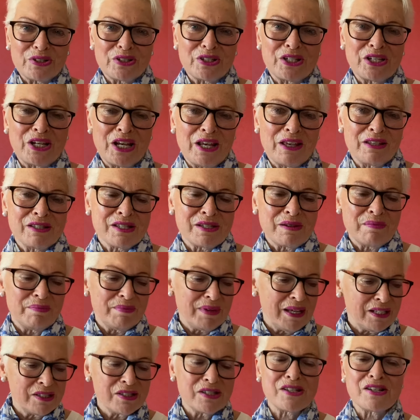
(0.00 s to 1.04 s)
share some
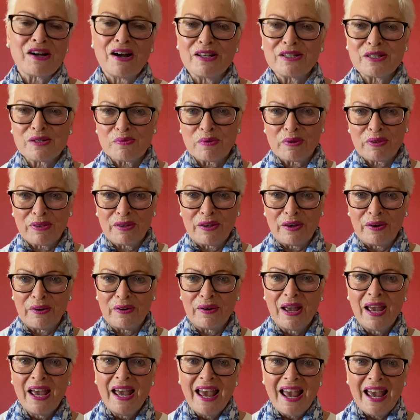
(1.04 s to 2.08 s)
insights with
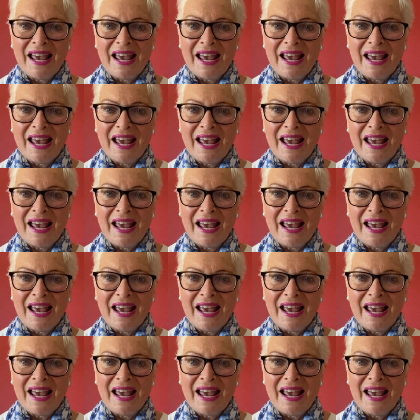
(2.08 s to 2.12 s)
you